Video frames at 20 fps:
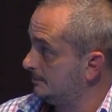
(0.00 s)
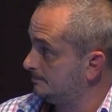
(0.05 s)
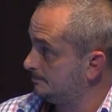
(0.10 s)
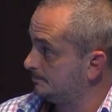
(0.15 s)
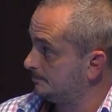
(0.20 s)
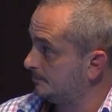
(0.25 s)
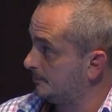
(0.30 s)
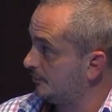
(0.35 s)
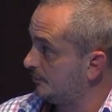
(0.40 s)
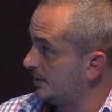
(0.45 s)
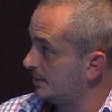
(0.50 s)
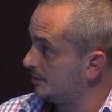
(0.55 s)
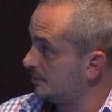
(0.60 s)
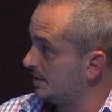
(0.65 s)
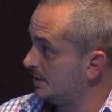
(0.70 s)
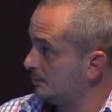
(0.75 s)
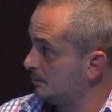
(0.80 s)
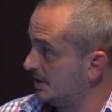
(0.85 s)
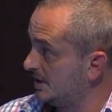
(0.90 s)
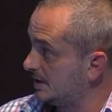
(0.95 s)
Finally,
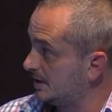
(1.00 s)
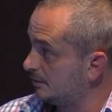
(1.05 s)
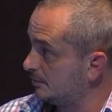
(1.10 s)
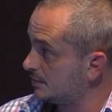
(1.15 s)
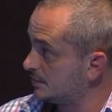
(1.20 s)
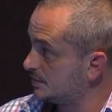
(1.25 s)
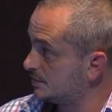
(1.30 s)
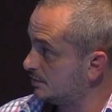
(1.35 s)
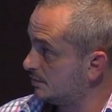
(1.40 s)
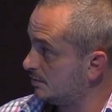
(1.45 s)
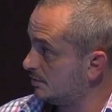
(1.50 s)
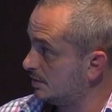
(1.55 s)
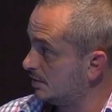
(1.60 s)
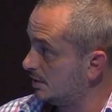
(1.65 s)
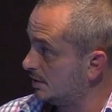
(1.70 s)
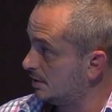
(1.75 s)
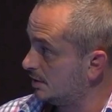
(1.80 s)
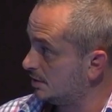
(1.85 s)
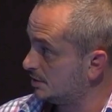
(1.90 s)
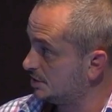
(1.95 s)
we can
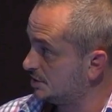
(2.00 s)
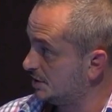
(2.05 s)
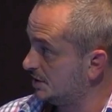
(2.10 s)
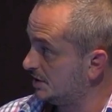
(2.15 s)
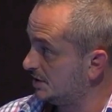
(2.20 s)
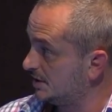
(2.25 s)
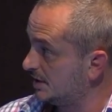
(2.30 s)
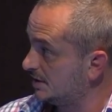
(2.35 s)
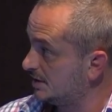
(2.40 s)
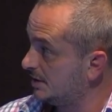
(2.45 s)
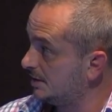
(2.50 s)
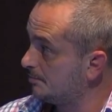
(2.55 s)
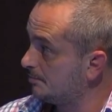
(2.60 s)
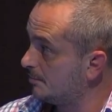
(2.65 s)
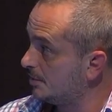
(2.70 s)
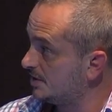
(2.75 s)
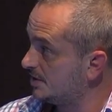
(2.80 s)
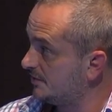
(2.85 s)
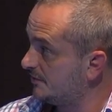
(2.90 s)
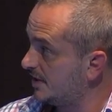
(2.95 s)
also genetically
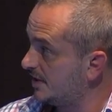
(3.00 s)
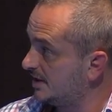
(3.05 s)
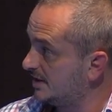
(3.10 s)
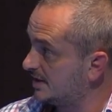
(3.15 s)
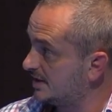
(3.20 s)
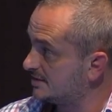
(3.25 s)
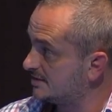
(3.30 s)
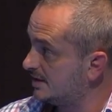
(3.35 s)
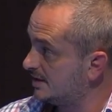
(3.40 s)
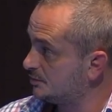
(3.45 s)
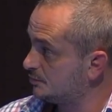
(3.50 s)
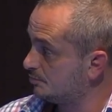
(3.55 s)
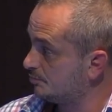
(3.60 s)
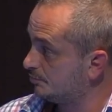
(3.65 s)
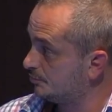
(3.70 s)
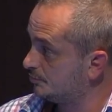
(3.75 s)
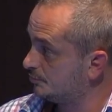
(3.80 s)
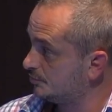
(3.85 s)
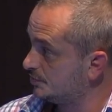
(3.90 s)
modify NK cell to